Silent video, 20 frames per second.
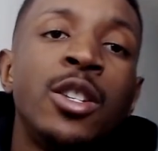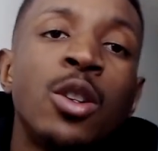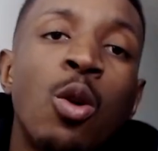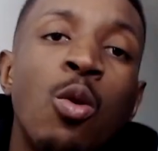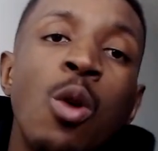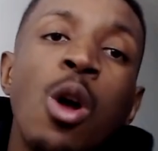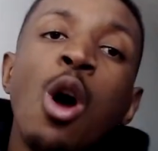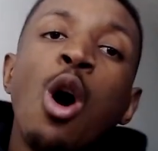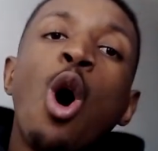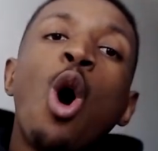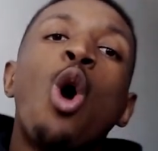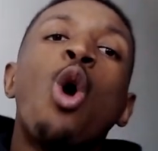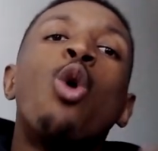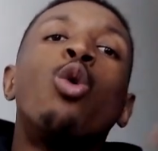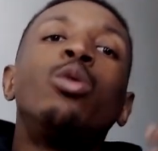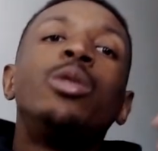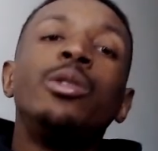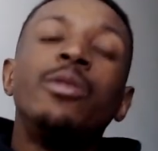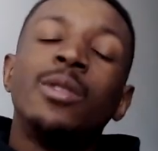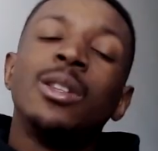Don't
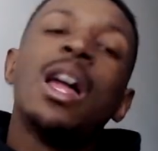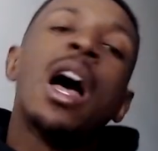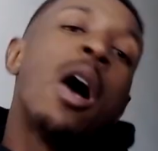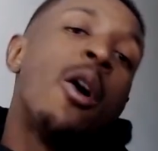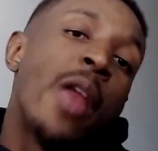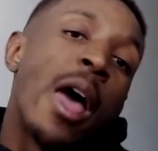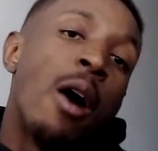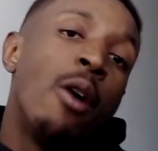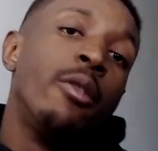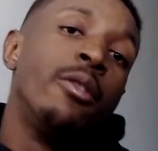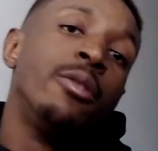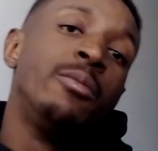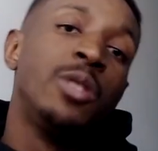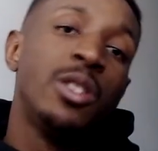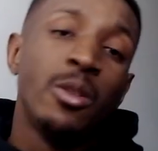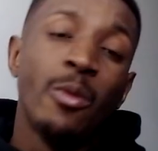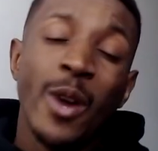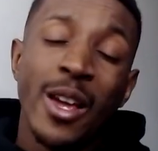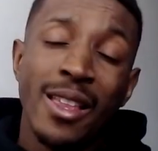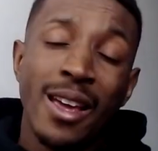wholly rely on algorithms
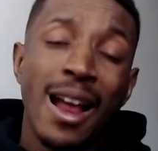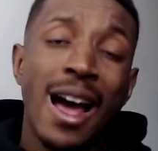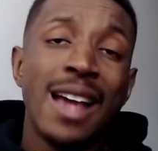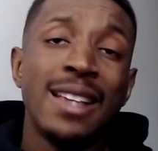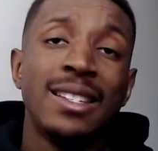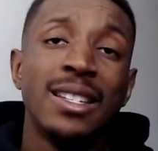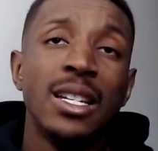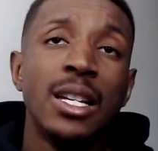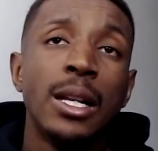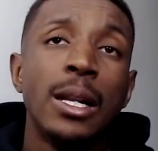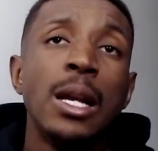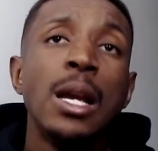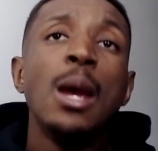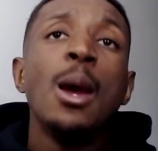is the way that I see it.